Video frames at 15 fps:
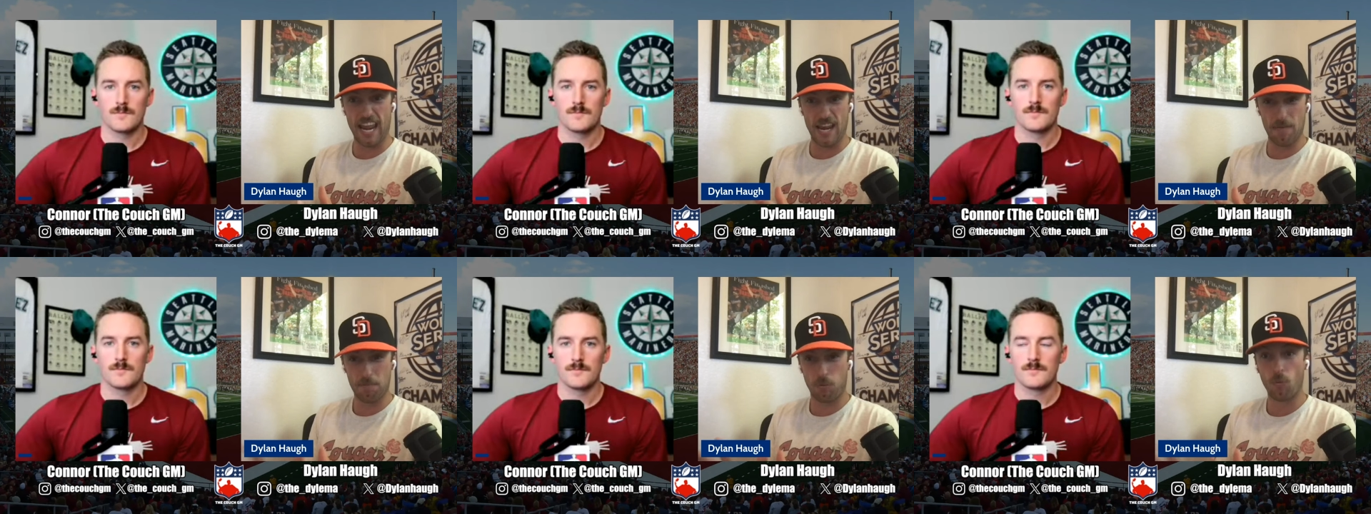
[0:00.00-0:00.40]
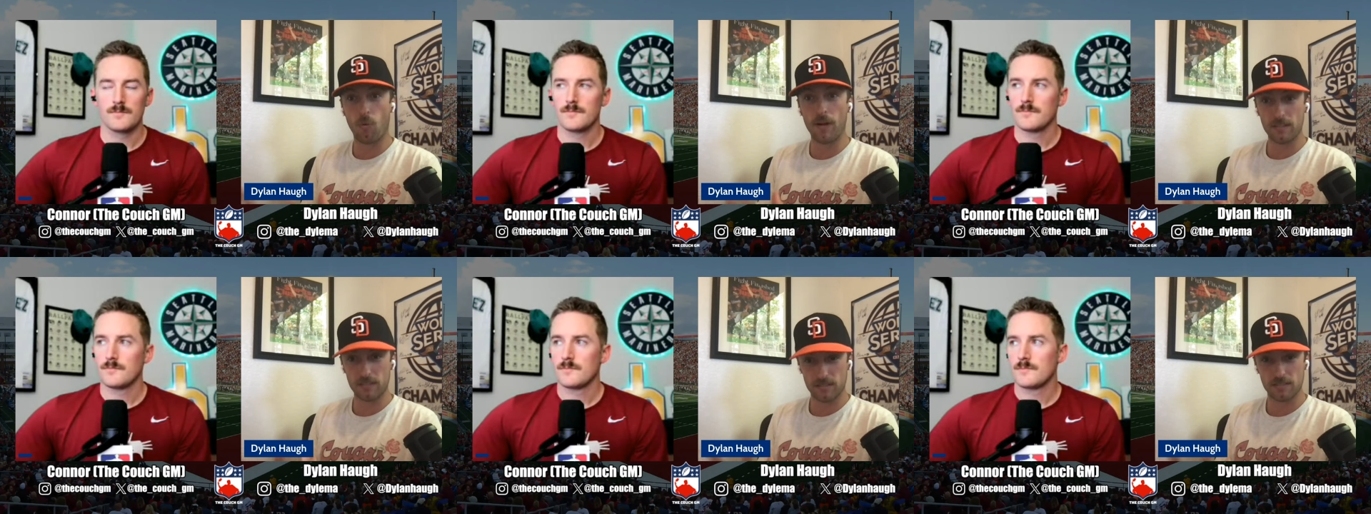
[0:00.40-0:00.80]
Speaker 1: eight
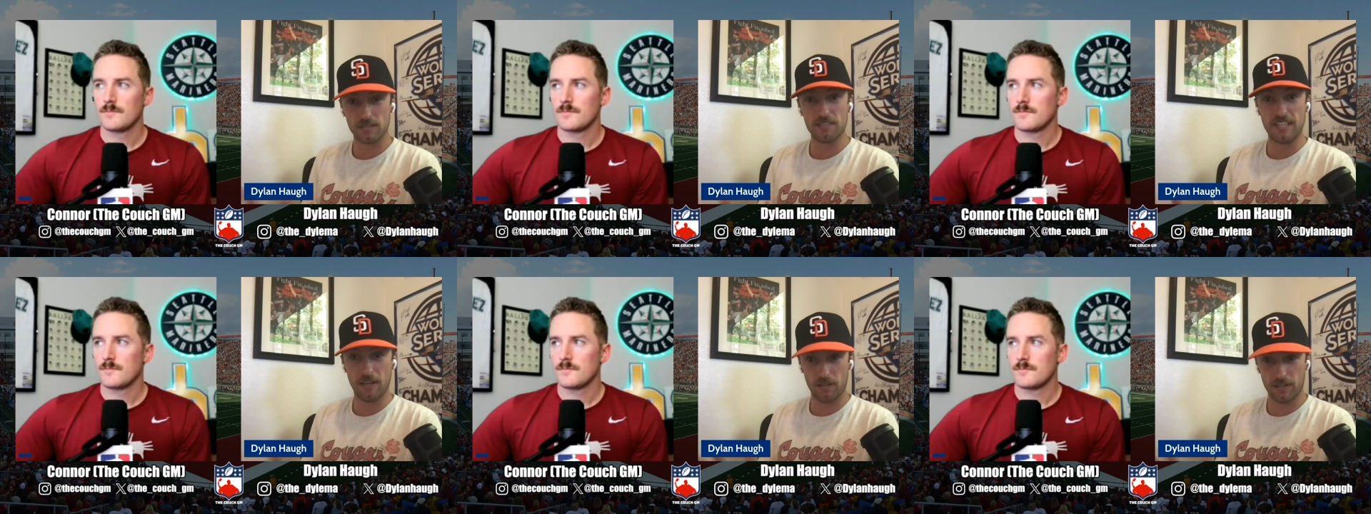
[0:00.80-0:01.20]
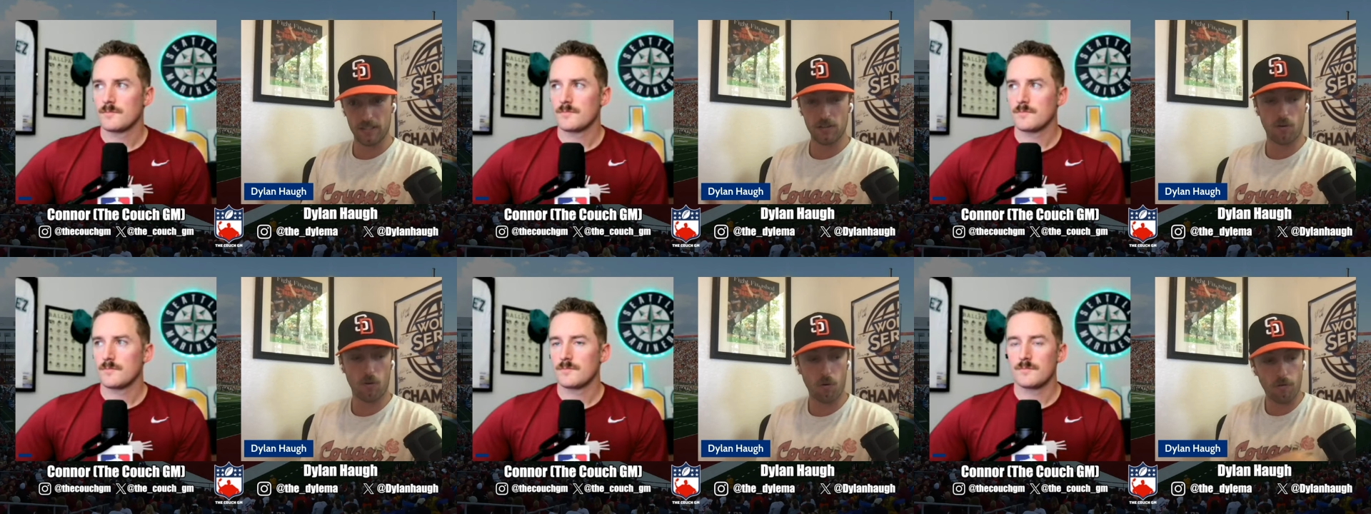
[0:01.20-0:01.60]
points,
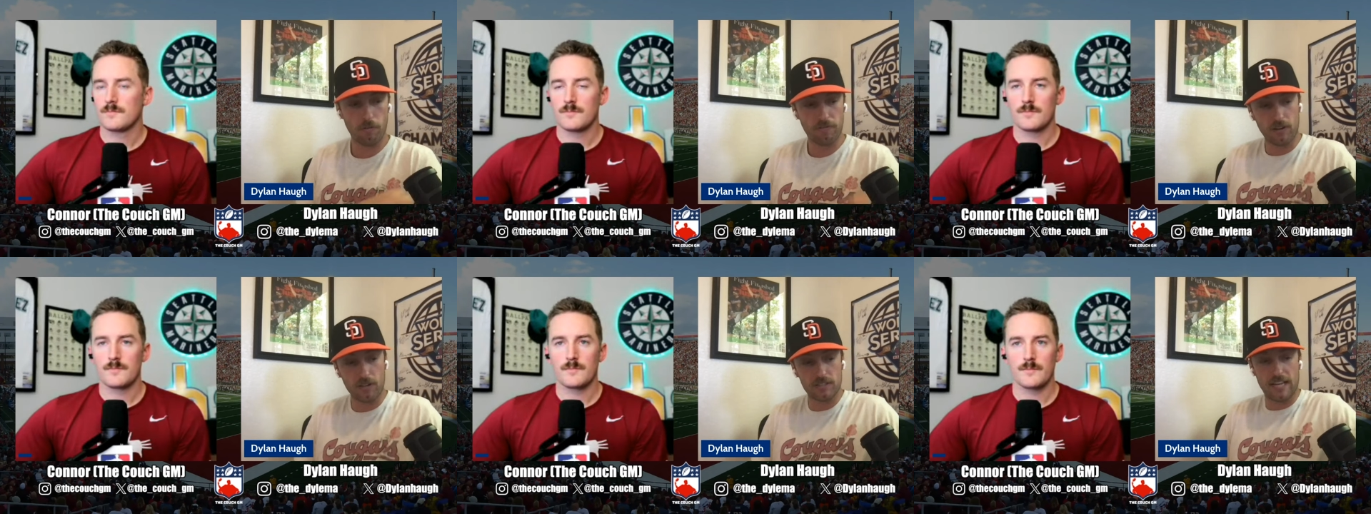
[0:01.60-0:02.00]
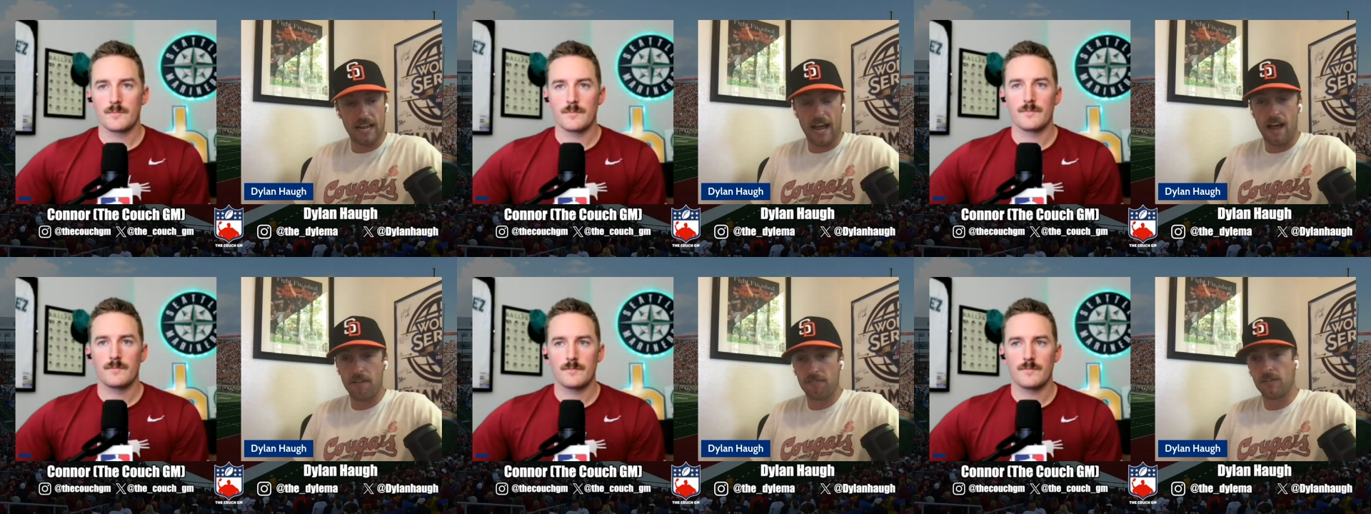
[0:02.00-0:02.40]
nearly the whole
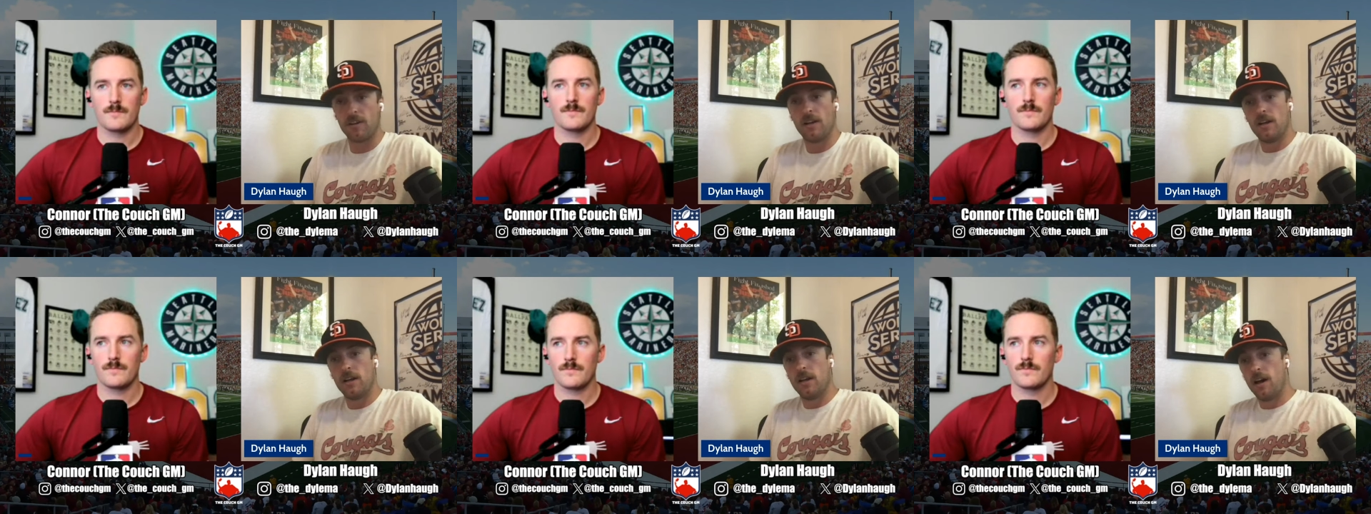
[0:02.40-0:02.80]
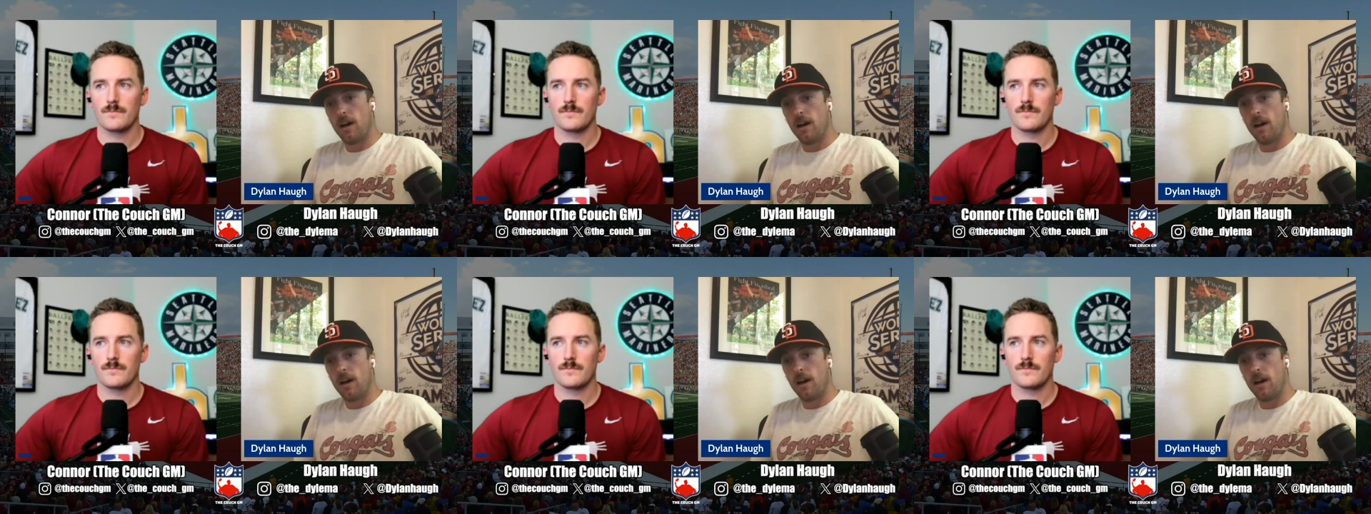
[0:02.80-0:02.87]
first half,